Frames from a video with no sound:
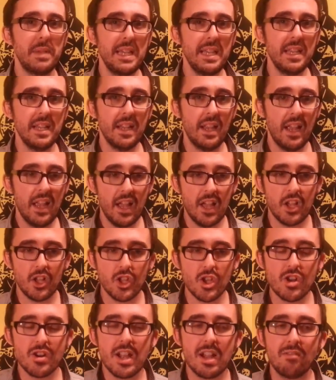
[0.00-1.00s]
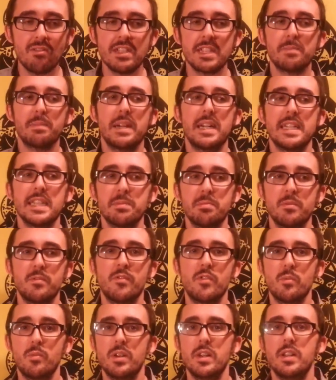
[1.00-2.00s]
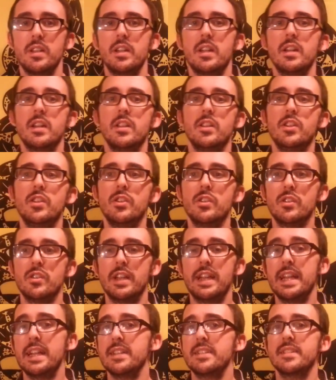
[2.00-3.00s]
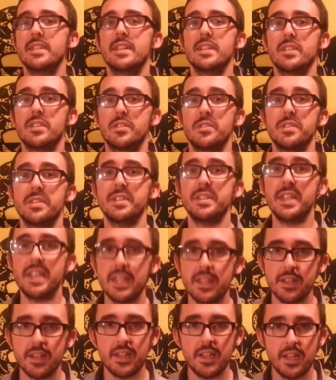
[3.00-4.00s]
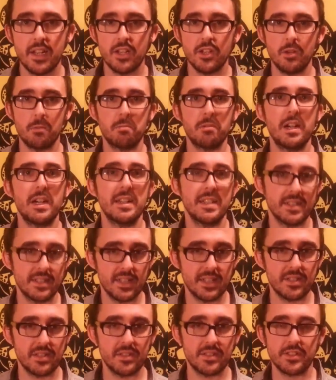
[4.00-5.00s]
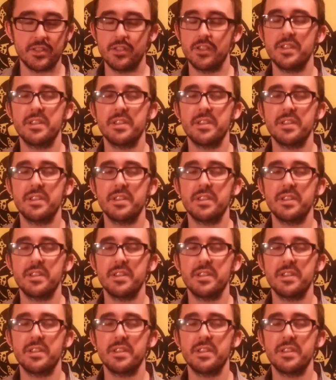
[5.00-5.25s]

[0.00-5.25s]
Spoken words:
being. You're not responsible for what your ancestors did, your predecessors.